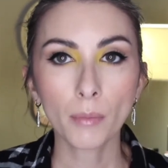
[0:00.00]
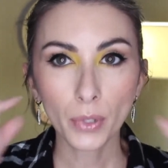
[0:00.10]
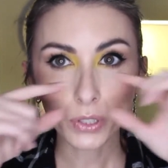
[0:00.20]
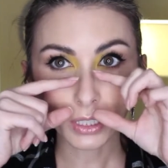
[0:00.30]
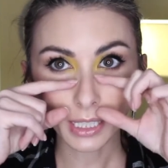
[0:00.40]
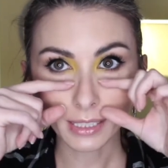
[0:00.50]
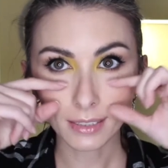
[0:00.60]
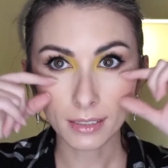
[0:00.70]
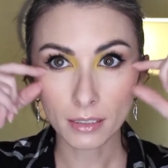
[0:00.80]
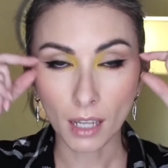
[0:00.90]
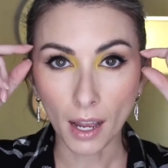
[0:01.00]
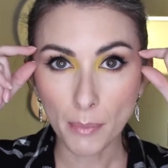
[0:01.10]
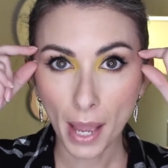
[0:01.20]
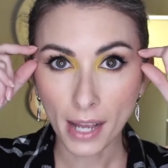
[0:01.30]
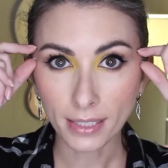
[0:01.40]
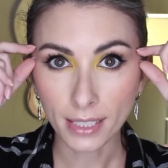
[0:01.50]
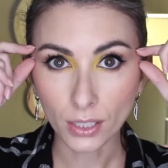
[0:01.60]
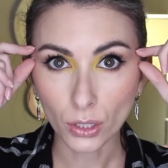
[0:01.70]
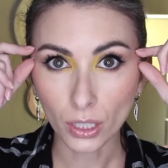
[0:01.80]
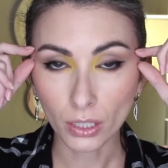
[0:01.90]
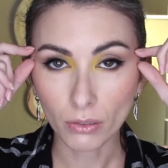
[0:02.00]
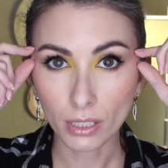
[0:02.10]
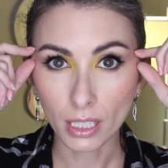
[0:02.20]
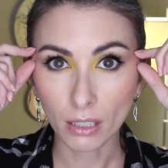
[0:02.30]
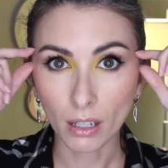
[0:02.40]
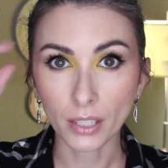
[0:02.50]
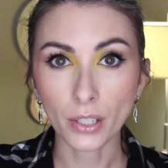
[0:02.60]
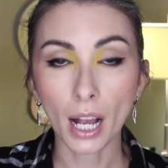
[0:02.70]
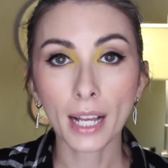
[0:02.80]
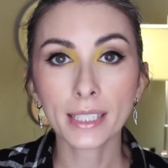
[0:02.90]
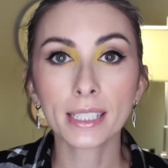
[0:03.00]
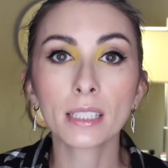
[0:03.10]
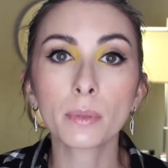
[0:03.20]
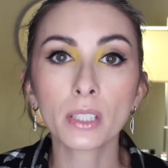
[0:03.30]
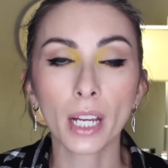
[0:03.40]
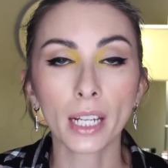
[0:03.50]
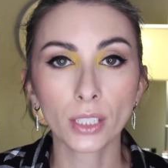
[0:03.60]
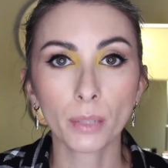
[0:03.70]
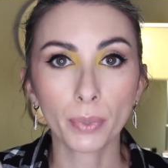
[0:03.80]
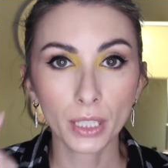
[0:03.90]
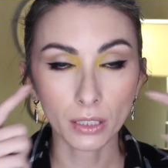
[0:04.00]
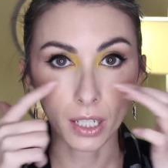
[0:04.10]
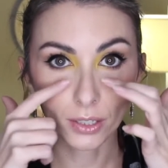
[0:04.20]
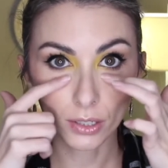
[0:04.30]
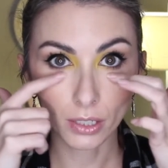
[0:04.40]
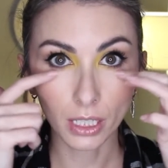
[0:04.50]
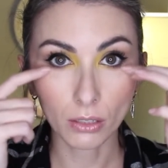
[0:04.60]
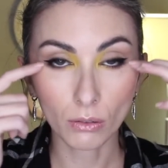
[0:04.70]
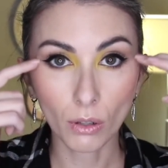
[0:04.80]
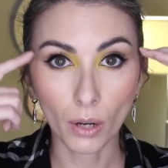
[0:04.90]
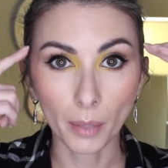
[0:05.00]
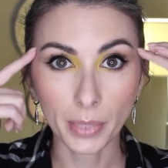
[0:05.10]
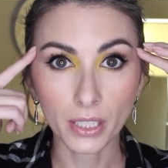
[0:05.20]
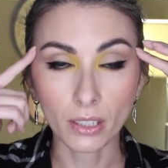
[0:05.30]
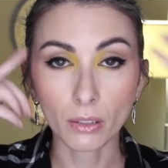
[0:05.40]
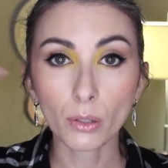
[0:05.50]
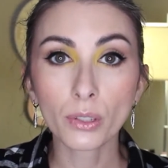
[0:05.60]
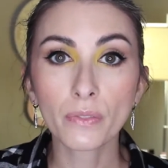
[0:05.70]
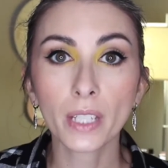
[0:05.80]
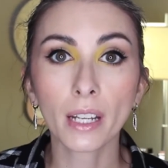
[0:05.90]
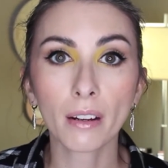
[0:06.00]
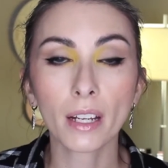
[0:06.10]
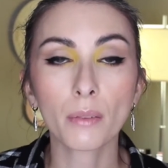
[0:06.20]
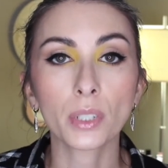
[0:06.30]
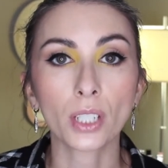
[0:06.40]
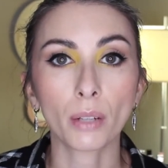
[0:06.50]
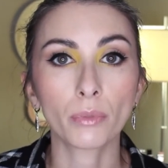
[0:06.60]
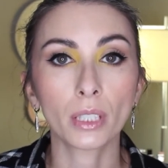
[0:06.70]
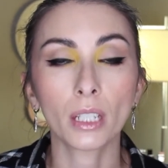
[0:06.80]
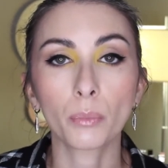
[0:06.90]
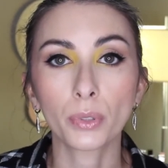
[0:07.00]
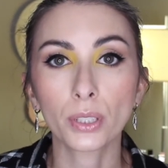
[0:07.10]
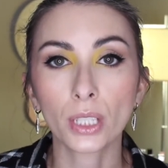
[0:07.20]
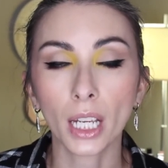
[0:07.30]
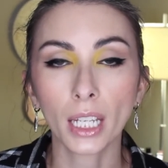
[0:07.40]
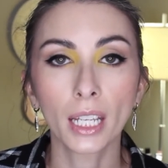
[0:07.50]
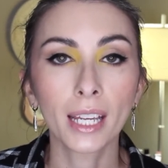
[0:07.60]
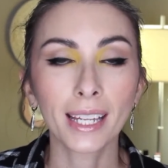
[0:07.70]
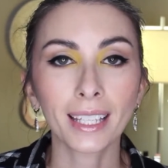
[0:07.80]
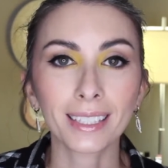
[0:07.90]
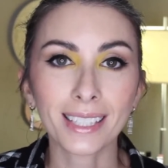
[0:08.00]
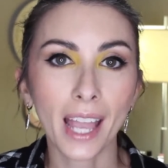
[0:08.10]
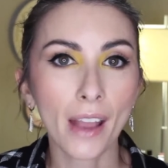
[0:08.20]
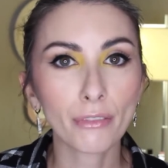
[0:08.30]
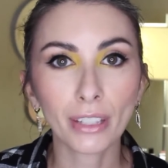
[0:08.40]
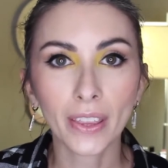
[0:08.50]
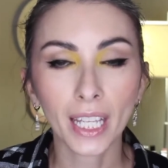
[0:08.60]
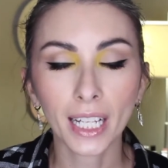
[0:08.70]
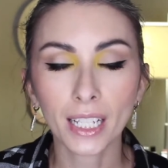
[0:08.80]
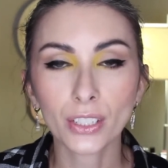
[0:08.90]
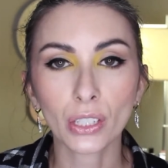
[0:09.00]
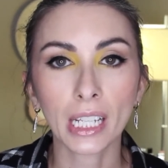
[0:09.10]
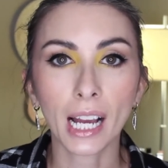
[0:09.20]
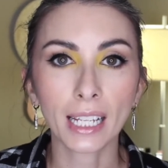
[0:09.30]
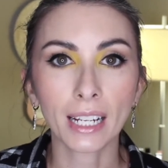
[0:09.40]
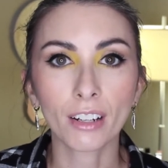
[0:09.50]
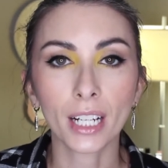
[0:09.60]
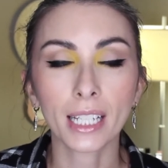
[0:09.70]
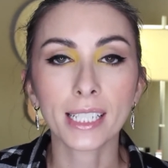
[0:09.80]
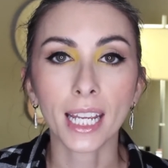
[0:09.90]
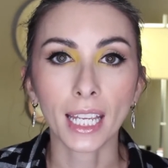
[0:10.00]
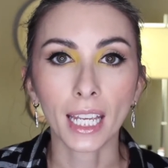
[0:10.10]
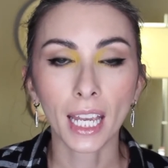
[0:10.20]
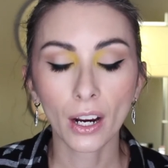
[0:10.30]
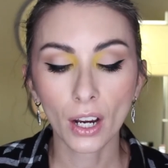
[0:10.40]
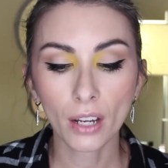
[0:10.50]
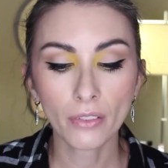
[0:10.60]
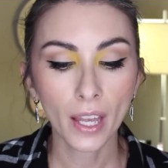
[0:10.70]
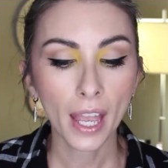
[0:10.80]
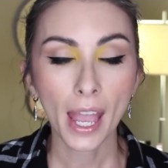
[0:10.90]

Those are like the little eye pads that you can use here on your eyes. These ones are actually pretty large, so they do go up into the crow's feet area, which I really appreciate. Gets everything under the eye area taken care of.